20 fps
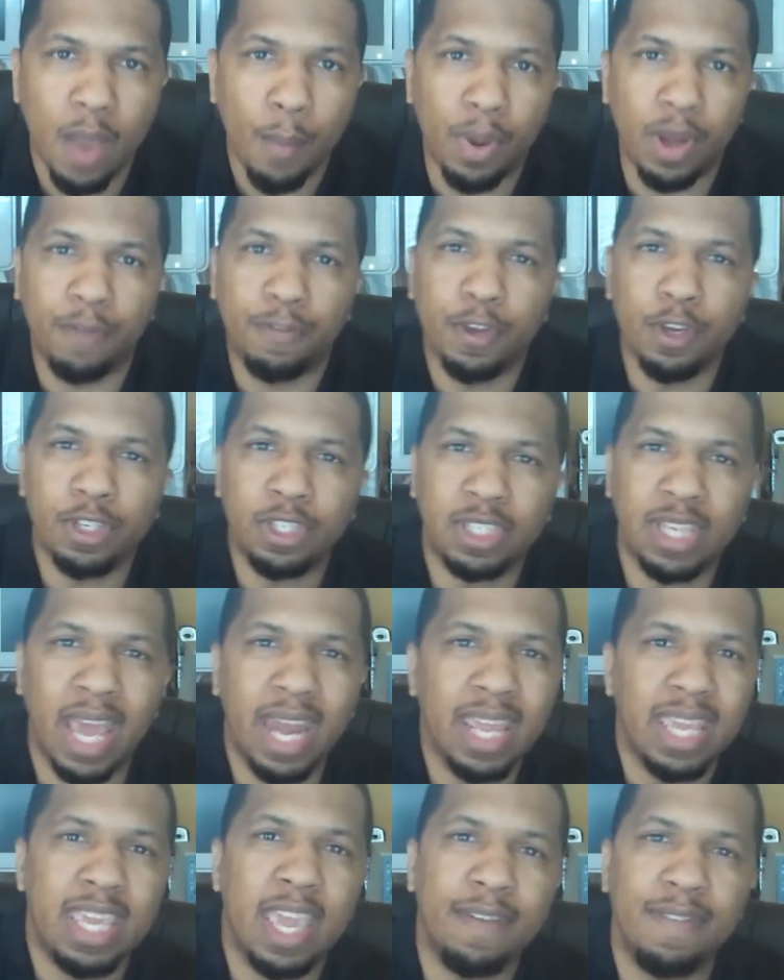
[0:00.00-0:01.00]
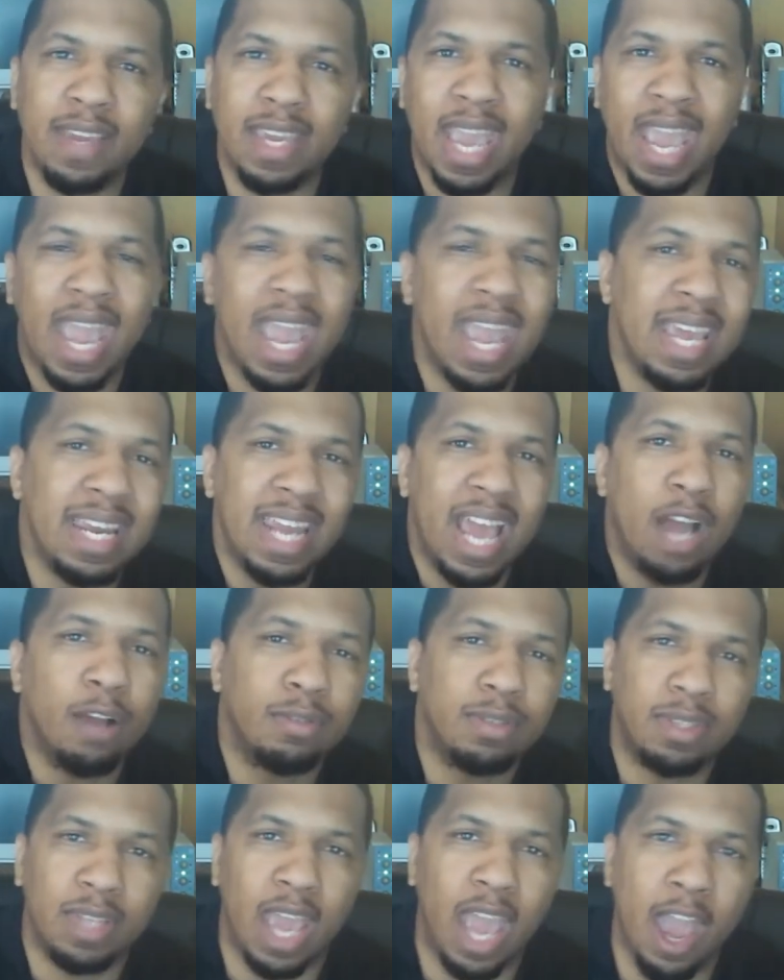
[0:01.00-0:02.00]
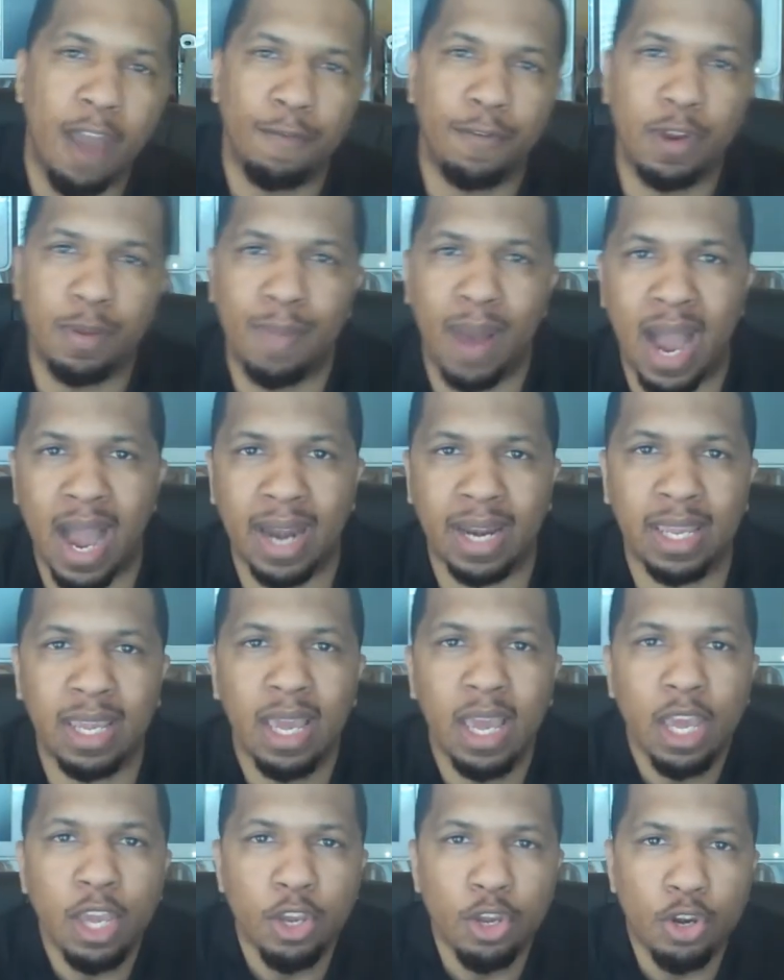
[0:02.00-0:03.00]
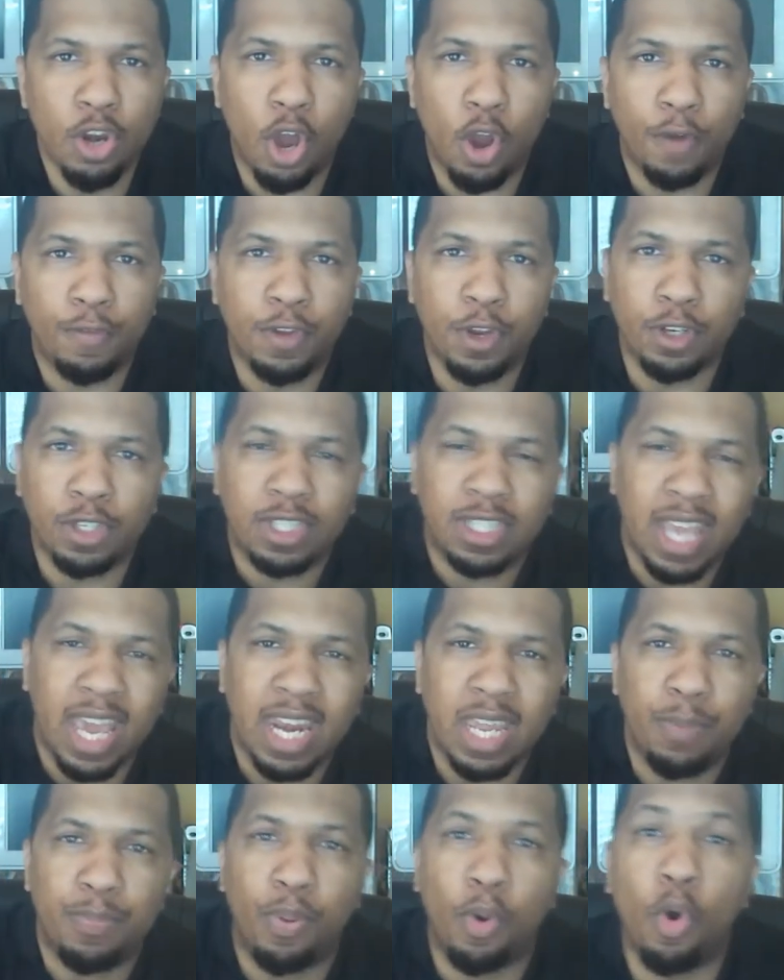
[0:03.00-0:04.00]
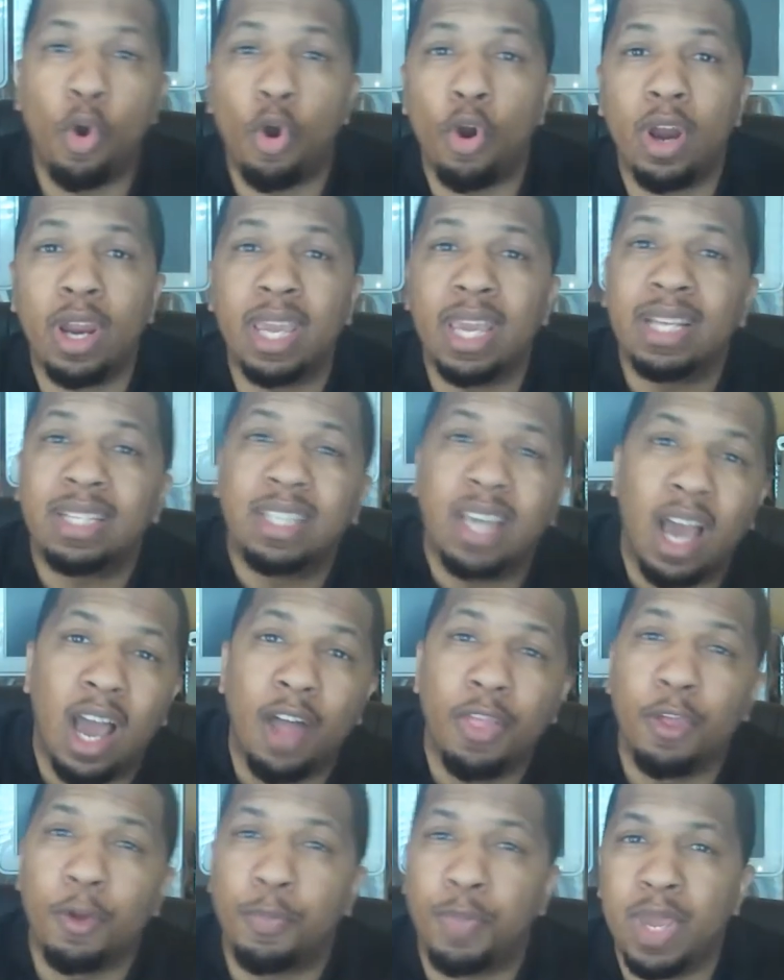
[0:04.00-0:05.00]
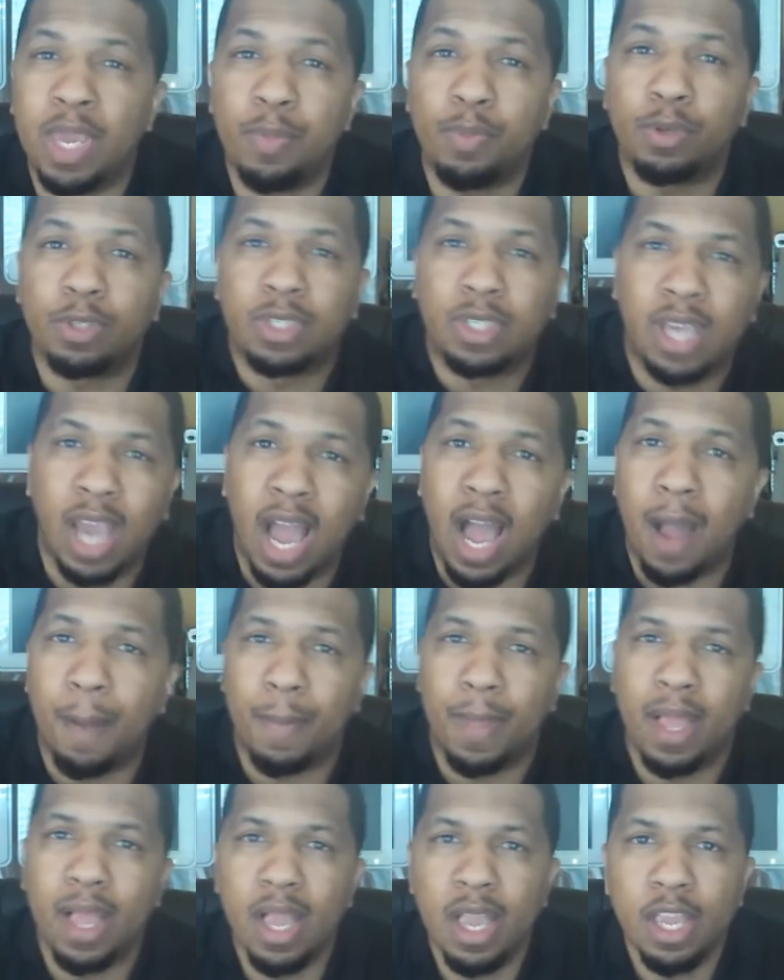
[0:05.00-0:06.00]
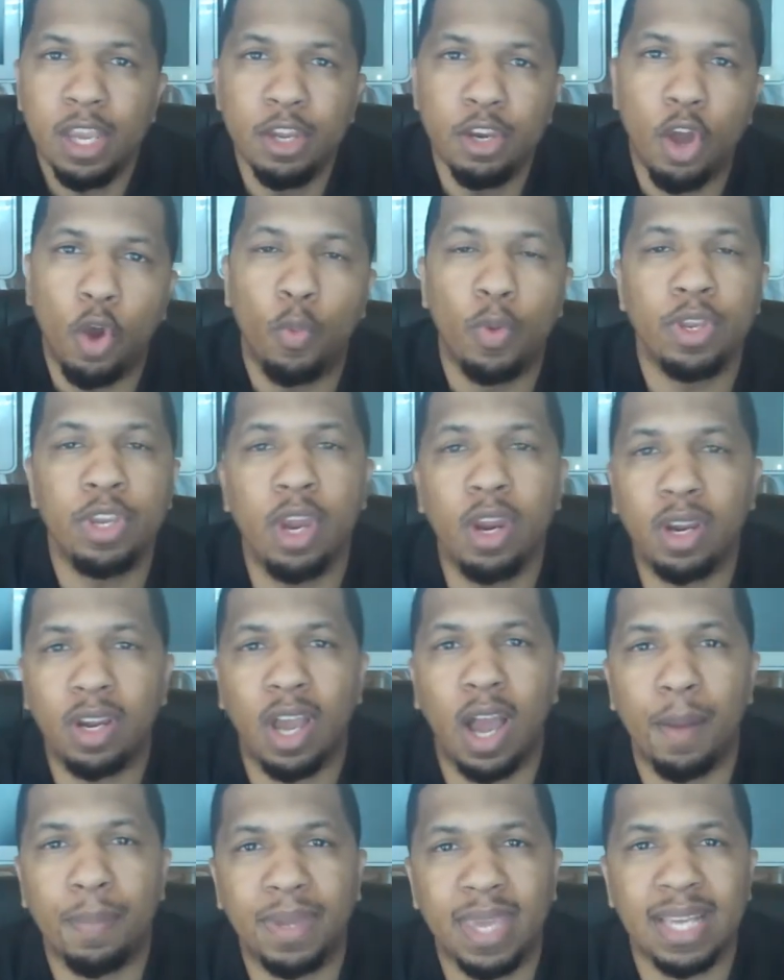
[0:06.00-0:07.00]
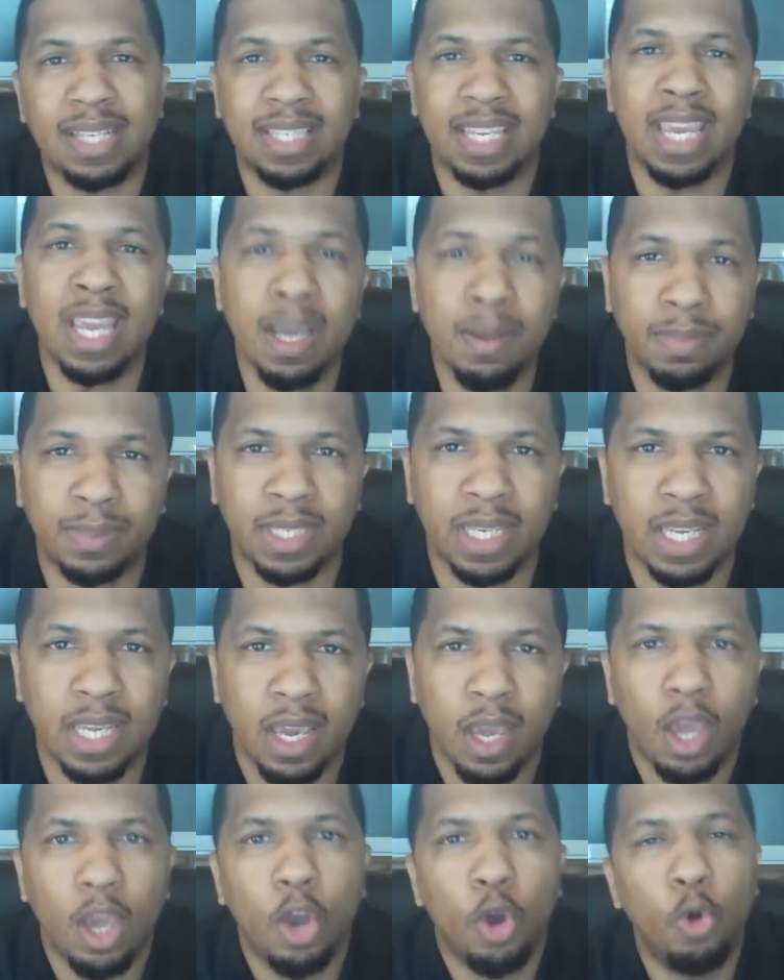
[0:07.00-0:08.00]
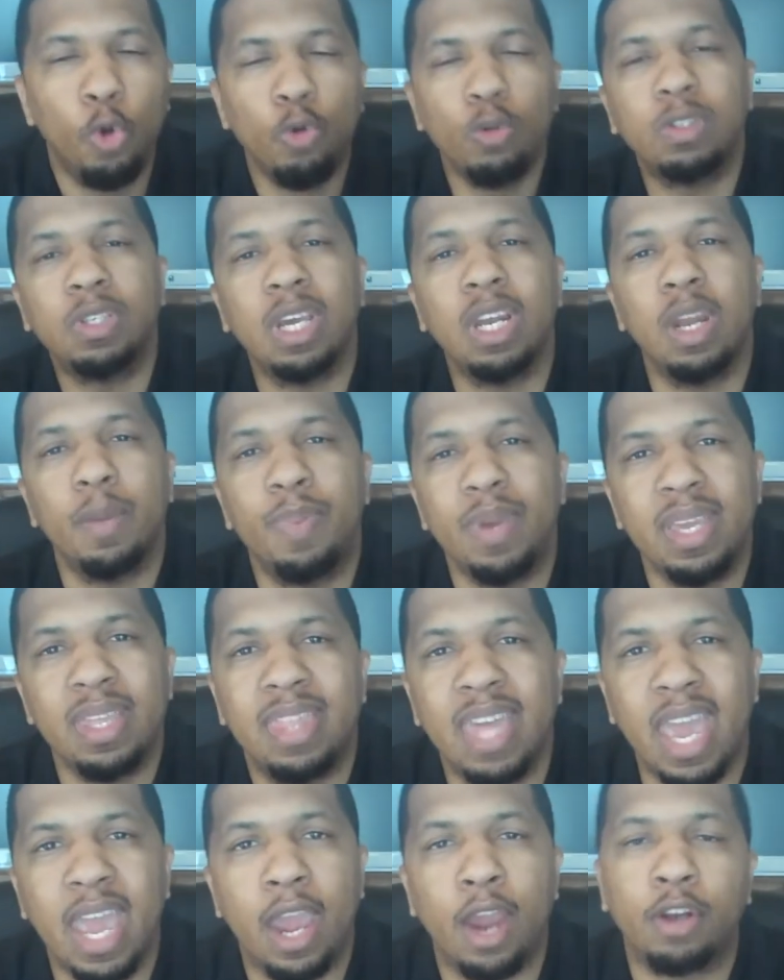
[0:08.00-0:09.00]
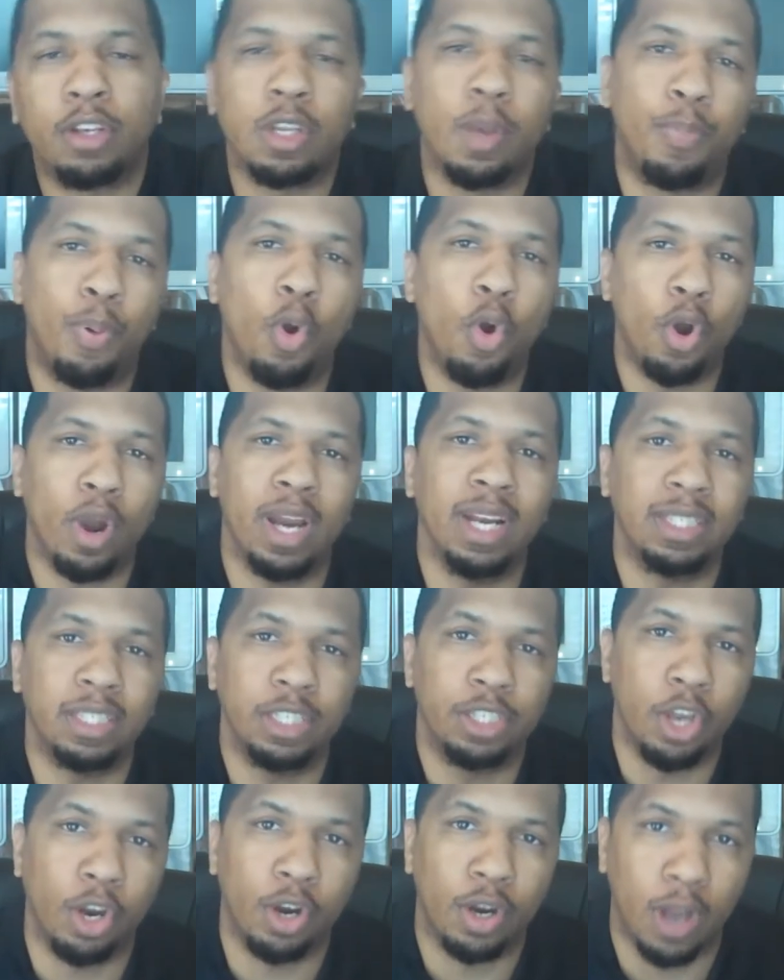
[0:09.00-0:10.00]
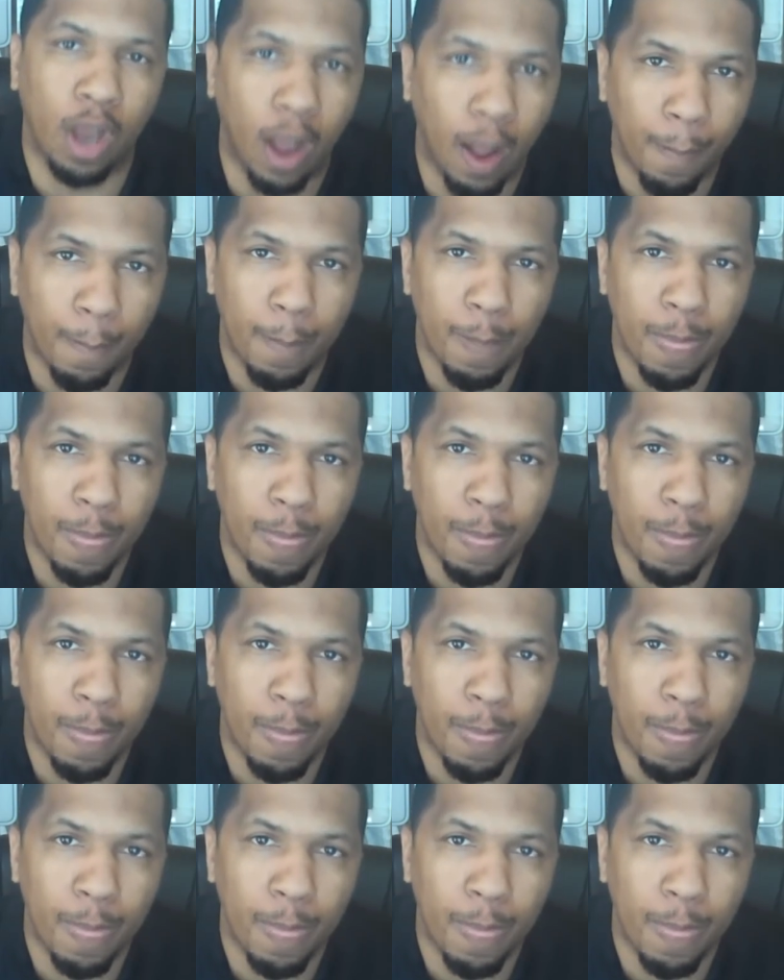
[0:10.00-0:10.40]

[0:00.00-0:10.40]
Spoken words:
But if you're steady giving handouts to everybody, if you're steady pouring into other people's cup, when your cup gets empty, who's going to be there to pour into your cup?